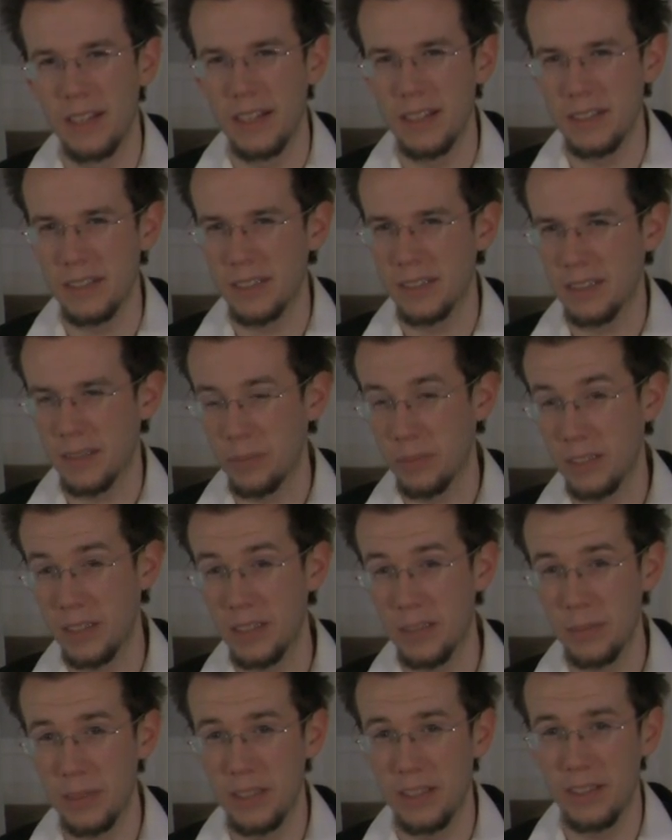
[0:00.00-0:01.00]
Is it
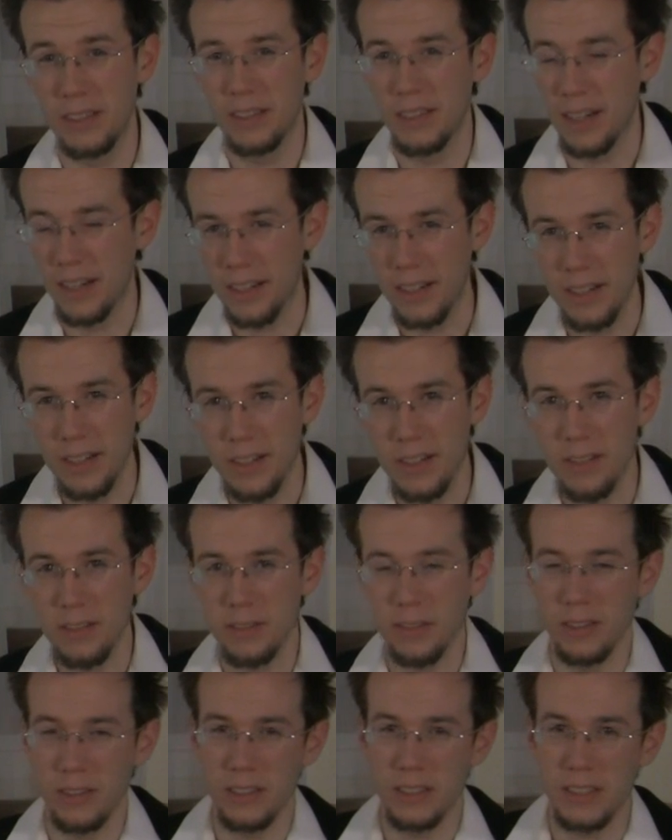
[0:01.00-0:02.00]
something to be
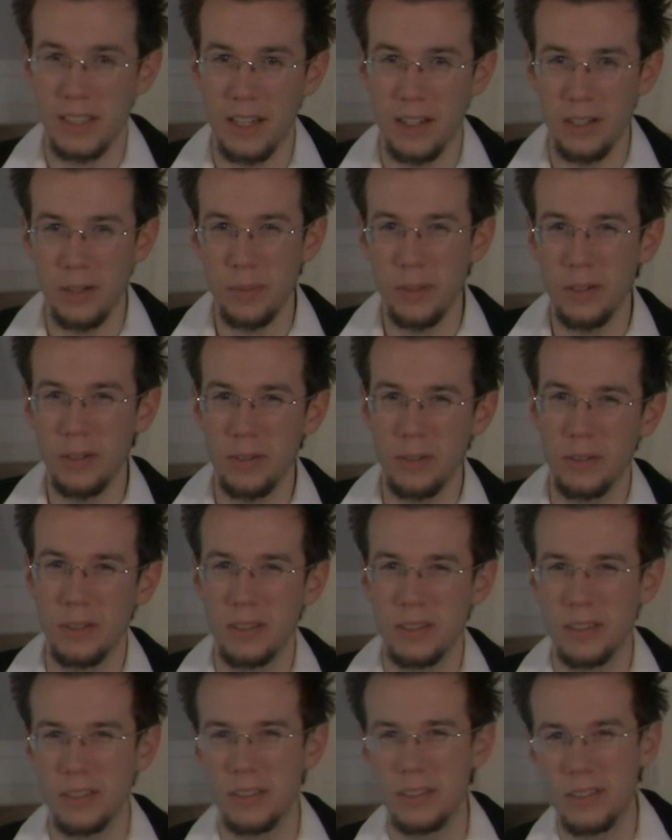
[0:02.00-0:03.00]
negative or scared about, or
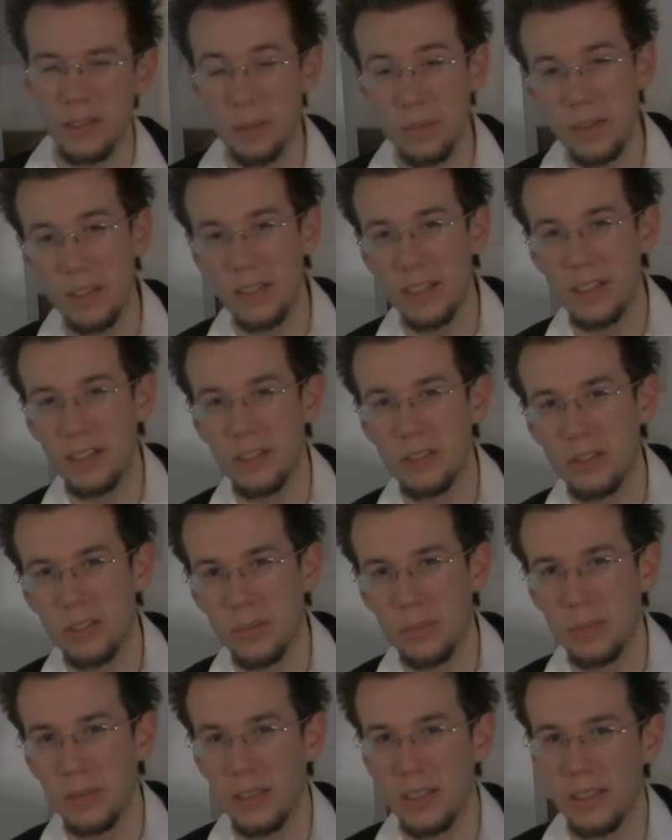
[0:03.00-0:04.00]
is it something that you
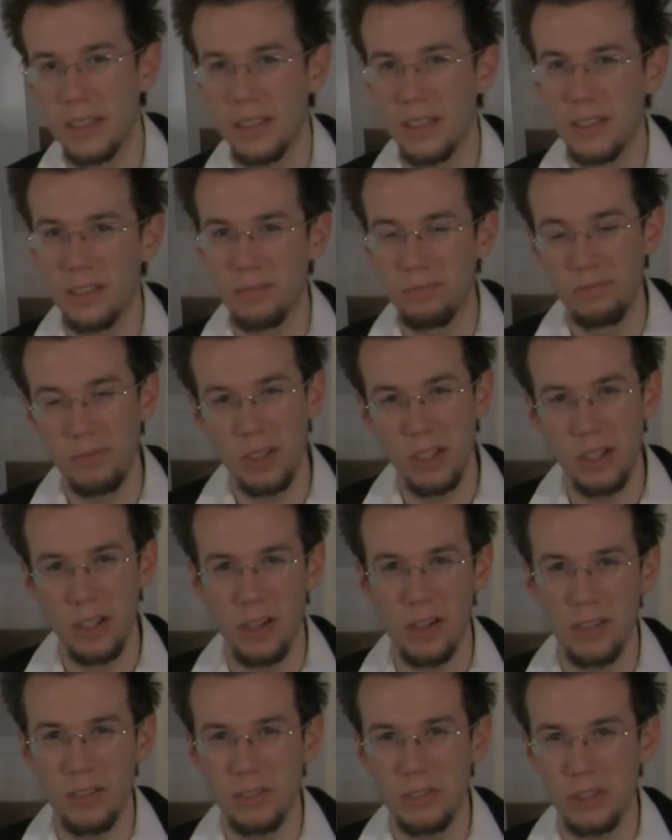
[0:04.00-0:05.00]
should be, you
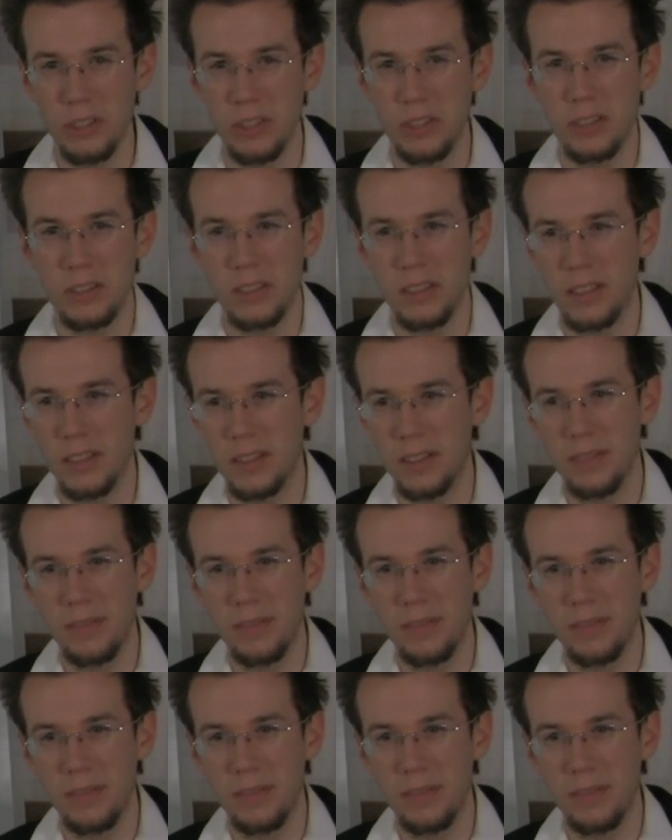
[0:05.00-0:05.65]
know, just